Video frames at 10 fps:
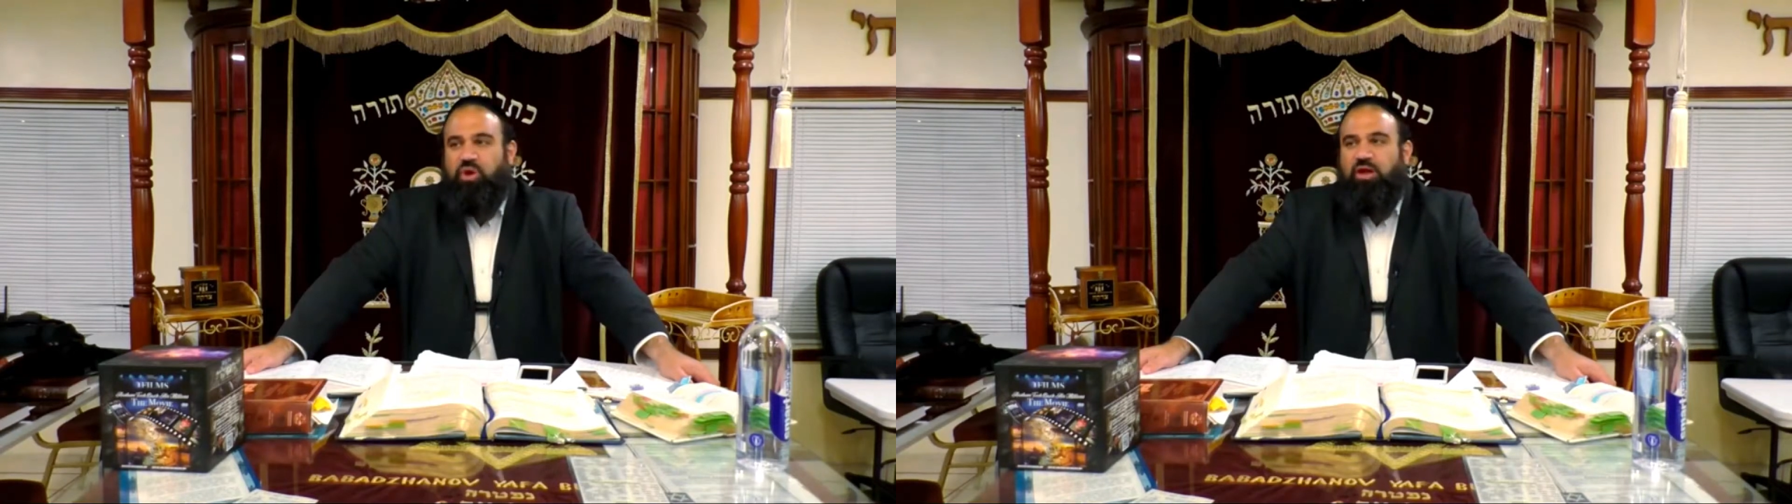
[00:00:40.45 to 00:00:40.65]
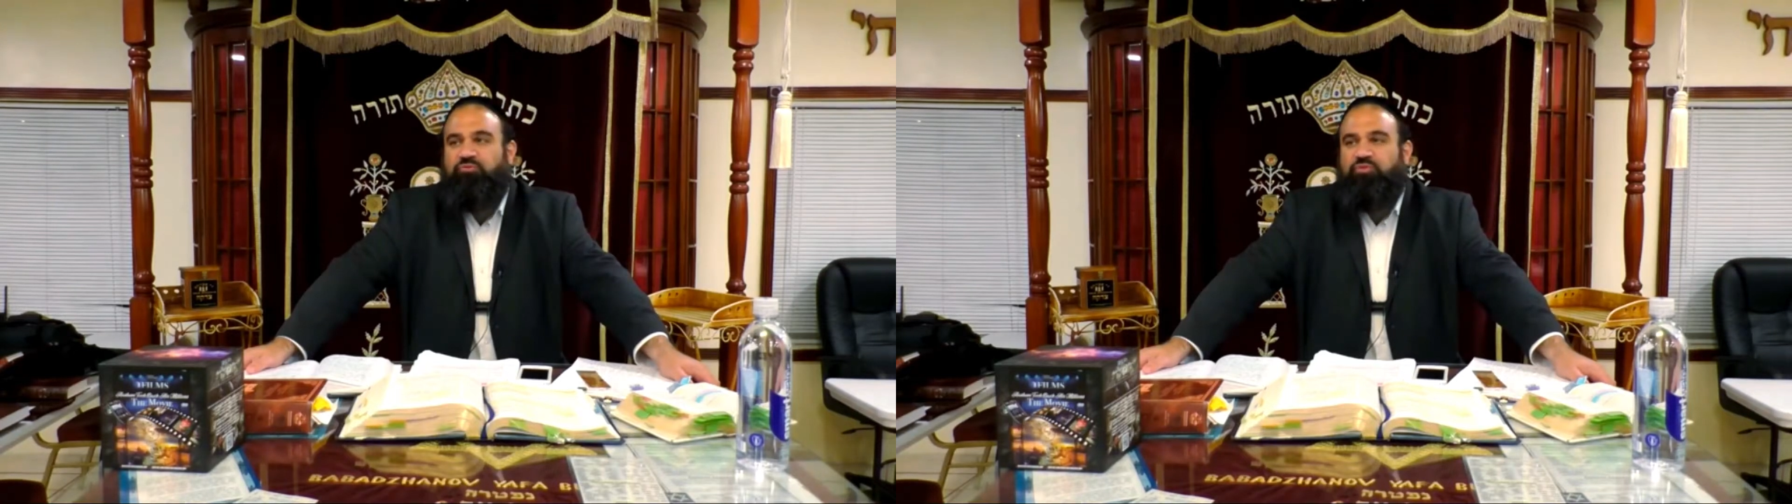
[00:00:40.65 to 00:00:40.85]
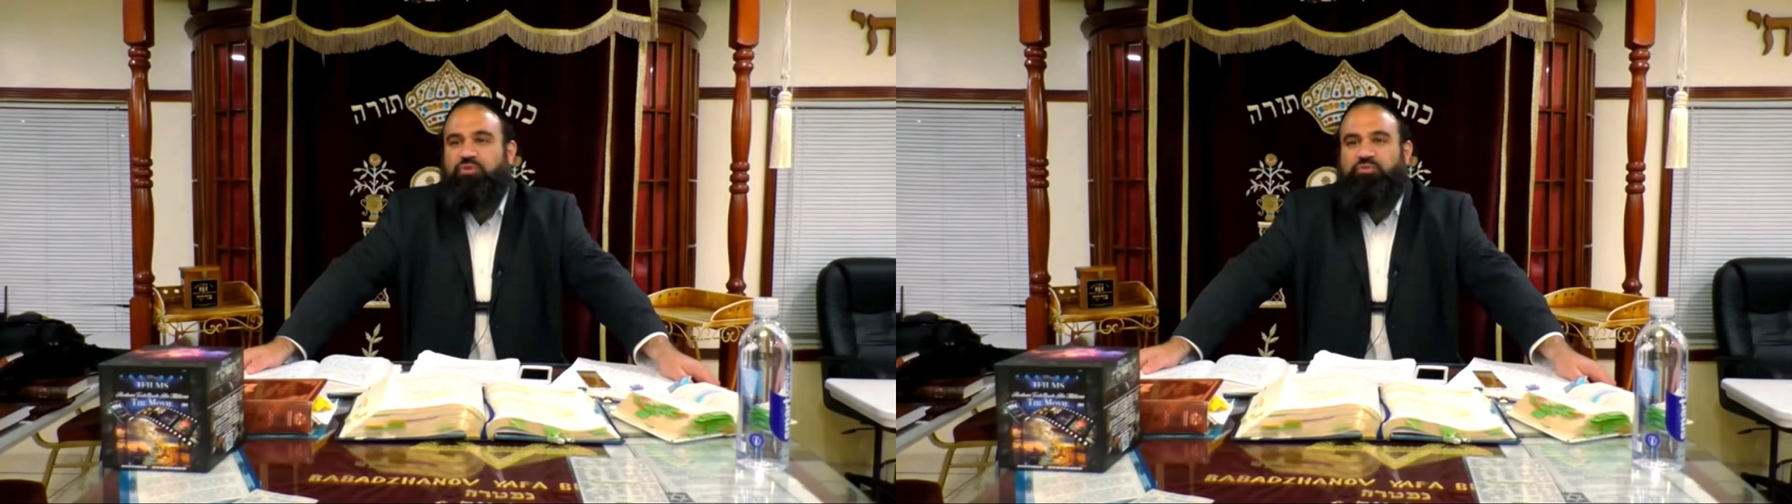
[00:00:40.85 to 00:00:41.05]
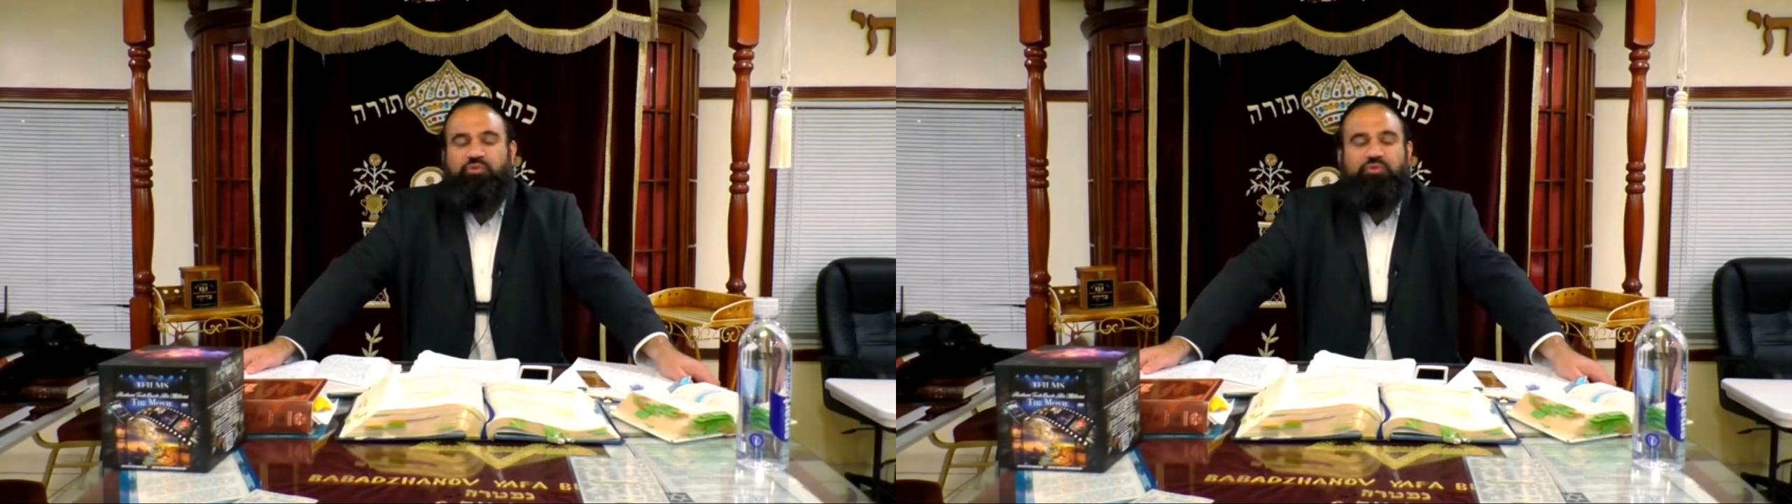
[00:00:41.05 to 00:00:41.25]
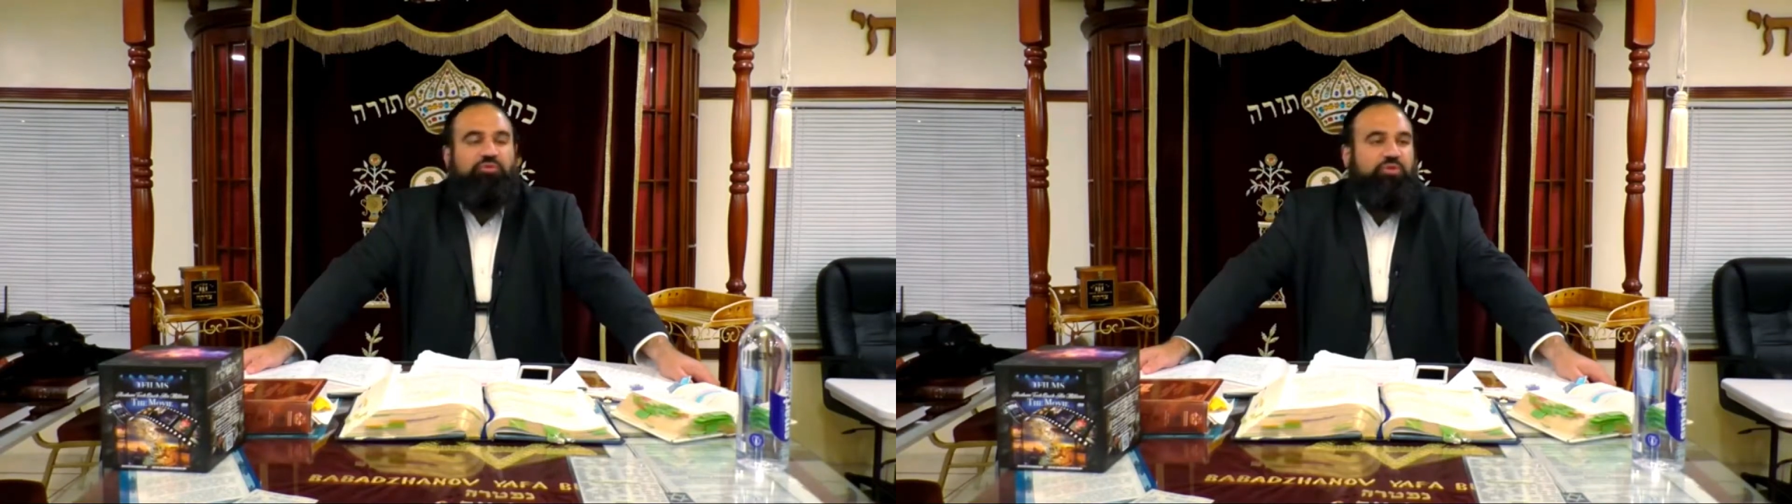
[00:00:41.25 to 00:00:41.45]
don't have food
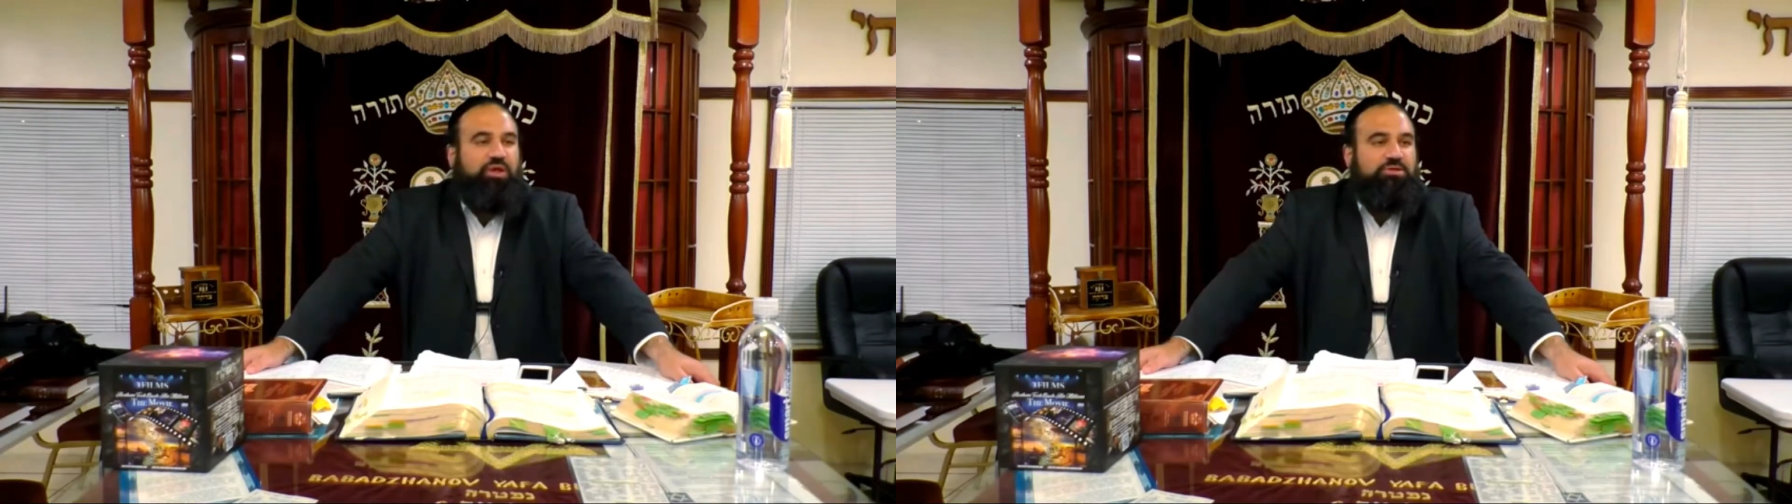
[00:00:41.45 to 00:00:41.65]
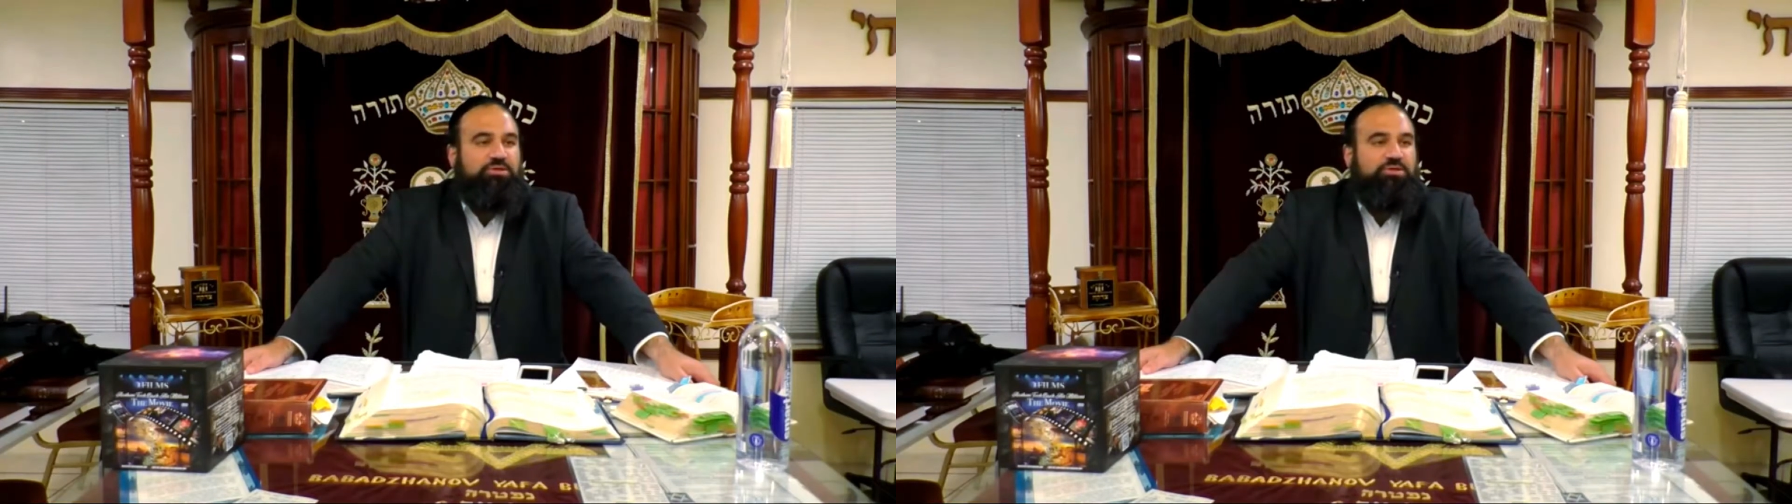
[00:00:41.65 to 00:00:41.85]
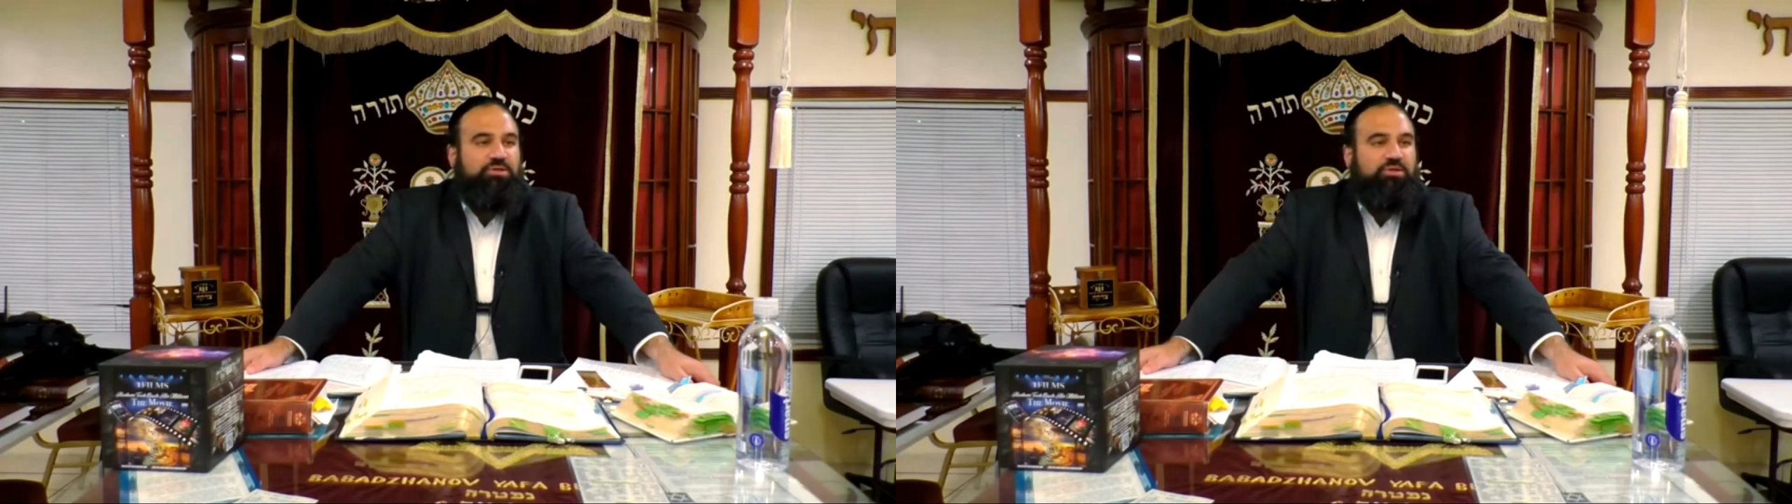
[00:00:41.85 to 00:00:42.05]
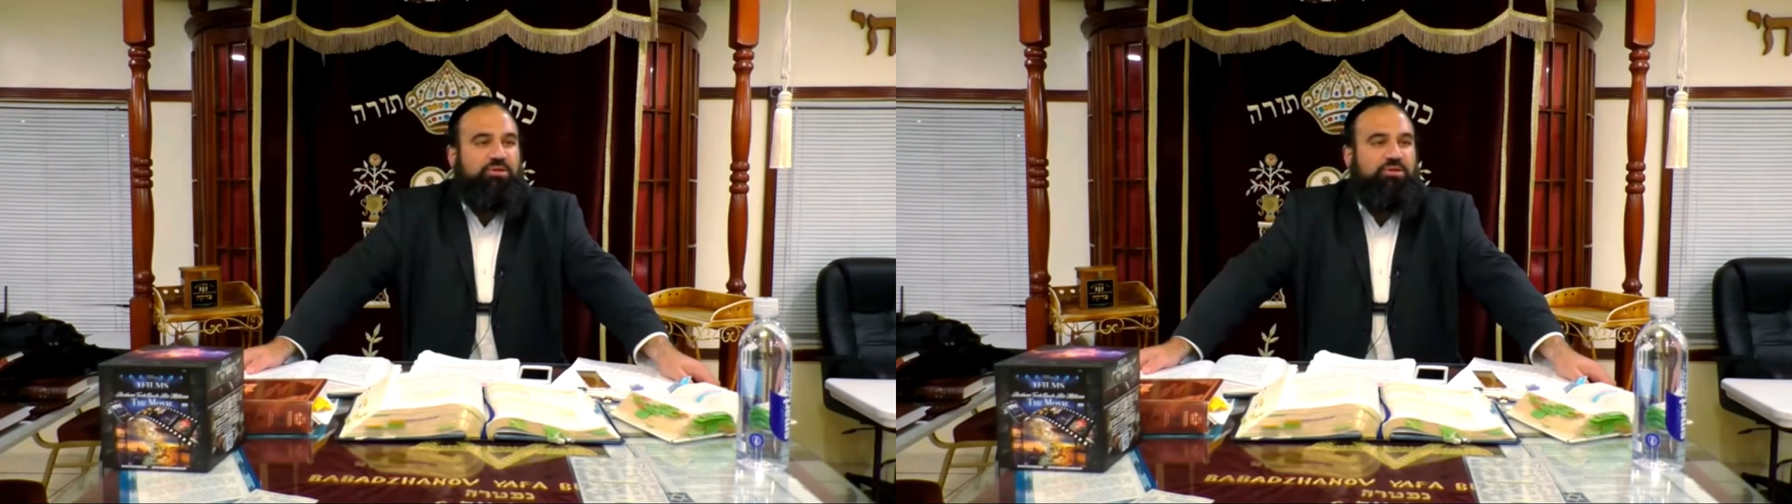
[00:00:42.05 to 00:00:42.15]
for a few days.